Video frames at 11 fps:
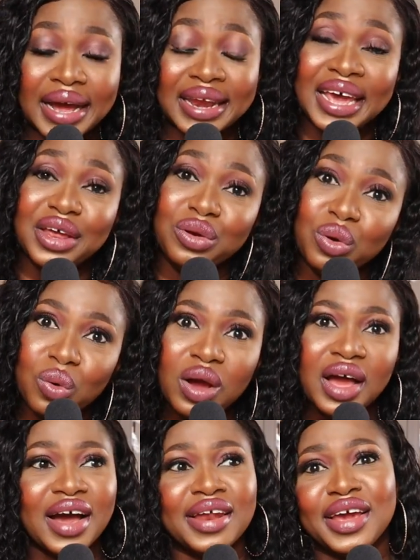
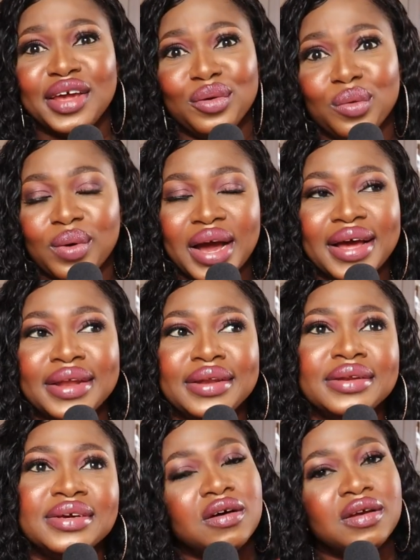
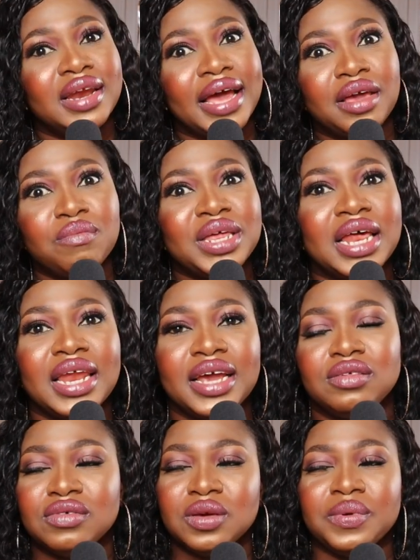and like me, that
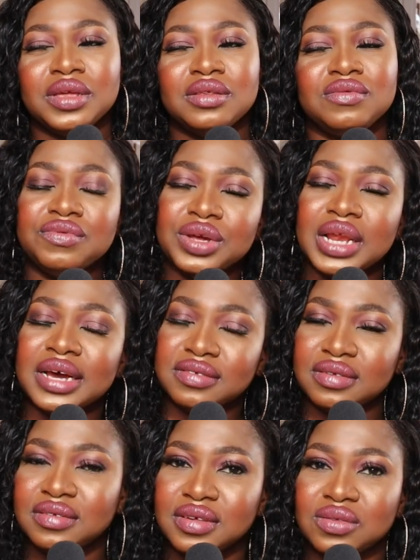like to keep it real as
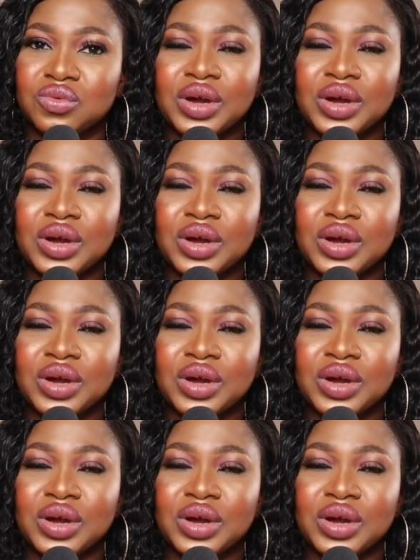it is.